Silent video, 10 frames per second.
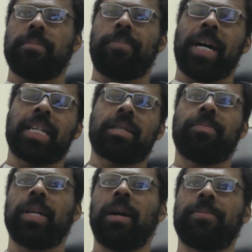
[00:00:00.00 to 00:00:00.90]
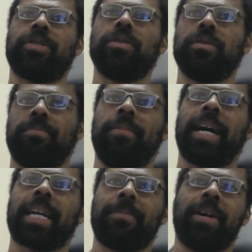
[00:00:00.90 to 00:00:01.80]
possibly up to
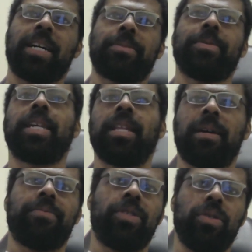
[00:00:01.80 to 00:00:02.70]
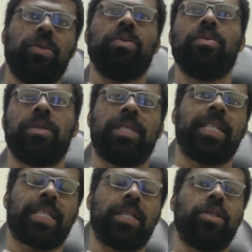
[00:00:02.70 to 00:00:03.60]
I can possibly get up to
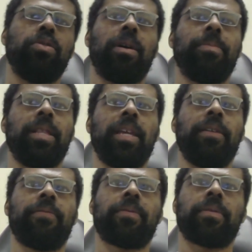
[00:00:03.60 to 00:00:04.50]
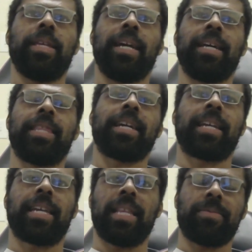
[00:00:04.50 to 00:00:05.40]
62 I believe yeah I think I
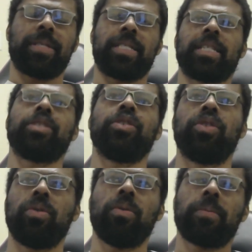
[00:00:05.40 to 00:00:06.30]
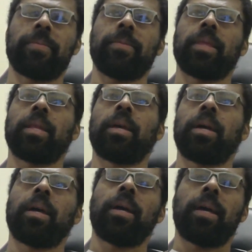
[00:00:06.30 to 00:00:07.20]
can get it 62
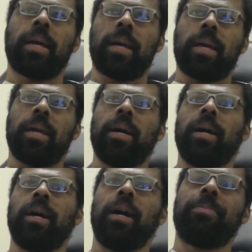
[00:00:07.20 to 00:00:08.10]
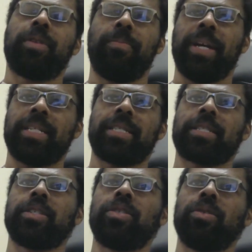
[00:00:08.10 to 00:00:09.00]
uh, up to base
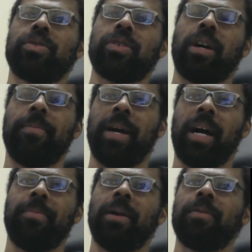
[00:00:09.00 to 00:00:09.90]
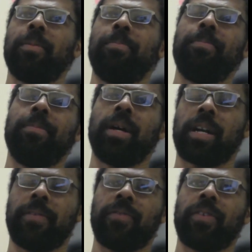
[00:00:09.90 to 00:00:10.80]
62 so I'll, I'll be able to uh,
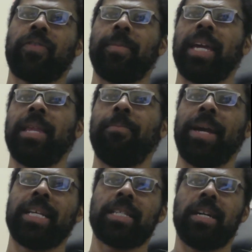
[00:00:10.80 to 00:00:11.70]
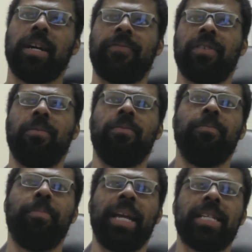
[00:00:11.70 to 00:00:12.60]
convert from any base uh, from
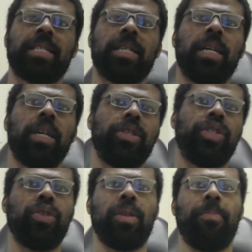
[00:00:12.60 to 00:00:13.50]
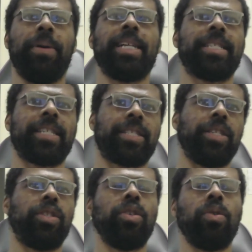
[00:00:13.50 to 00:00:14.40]
base 2 to base
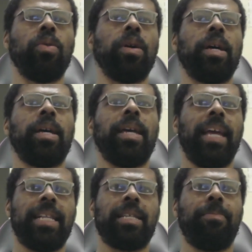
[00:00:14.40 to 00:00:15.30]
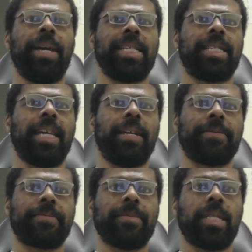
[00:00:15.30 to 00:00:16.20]
62 into base 10
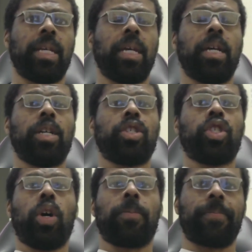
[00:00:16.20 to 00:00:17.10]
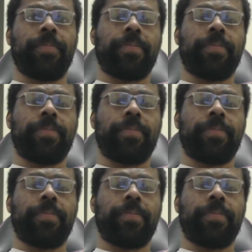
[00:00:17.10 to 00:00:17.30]
so